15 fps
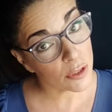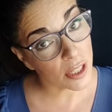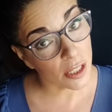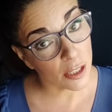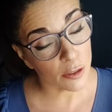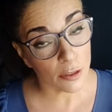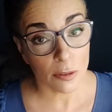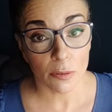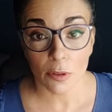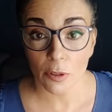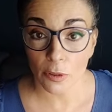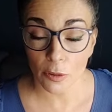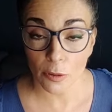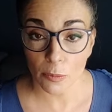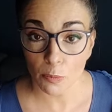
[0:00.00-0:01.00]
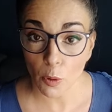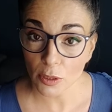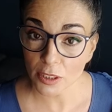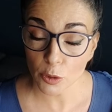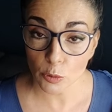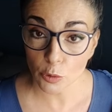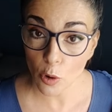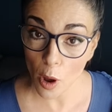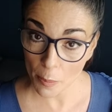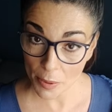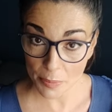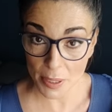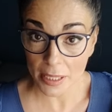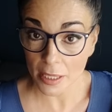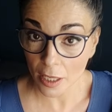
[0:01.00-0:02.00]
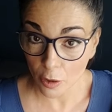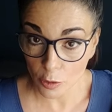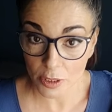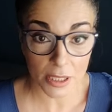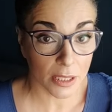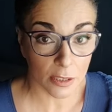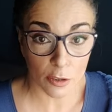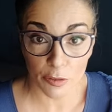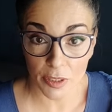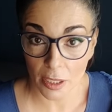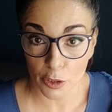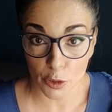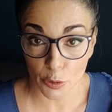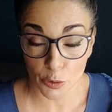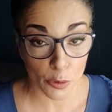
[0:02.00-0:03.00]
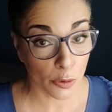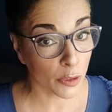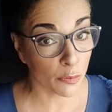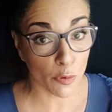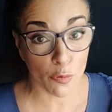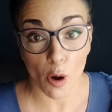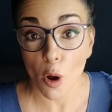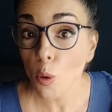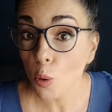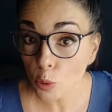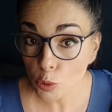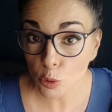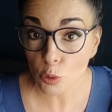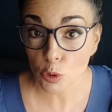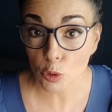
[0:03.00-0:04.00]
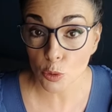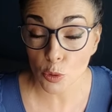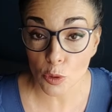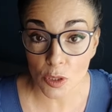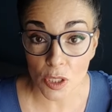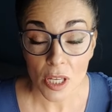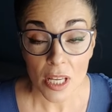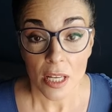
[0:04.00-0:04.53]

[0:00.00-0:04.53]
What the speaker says: becomes curious and wants to see the world, he is approximately 6 months old.